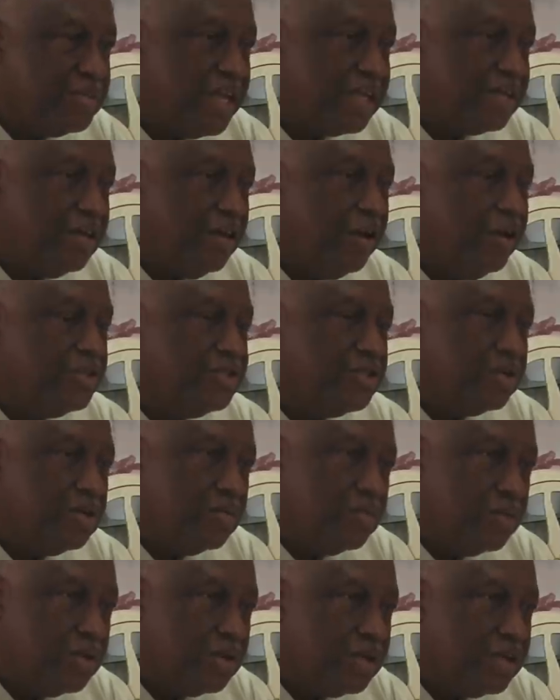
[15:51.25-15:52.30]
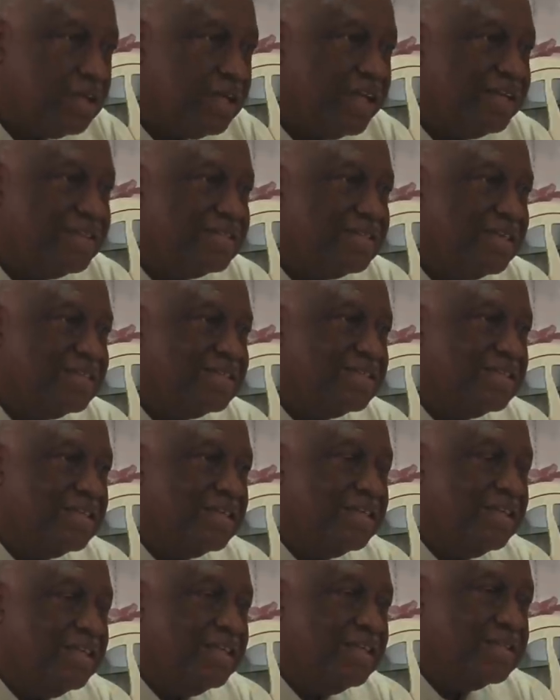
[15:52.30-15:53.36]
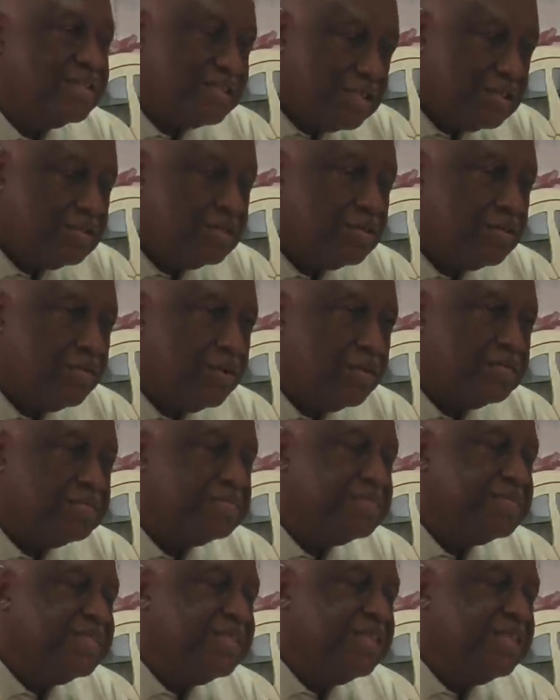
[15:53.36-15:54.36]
technological work in the Signal Corps.